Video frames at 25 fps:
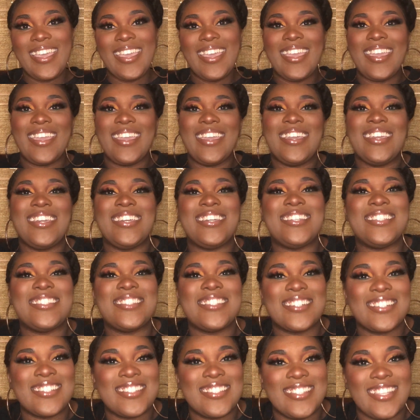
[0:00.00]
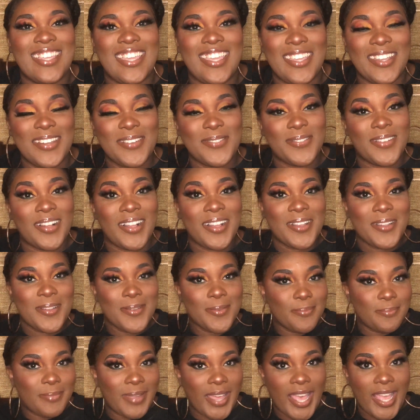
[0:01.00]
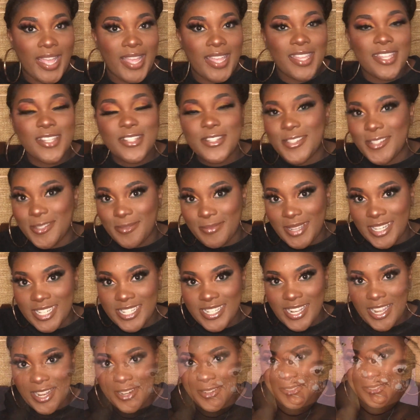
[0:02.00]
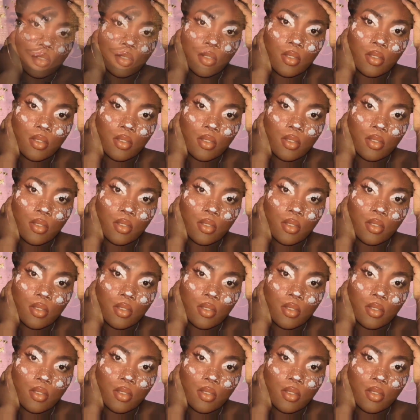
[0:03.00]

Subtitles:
Hey, it's Audeyah. Welcome back to my channel.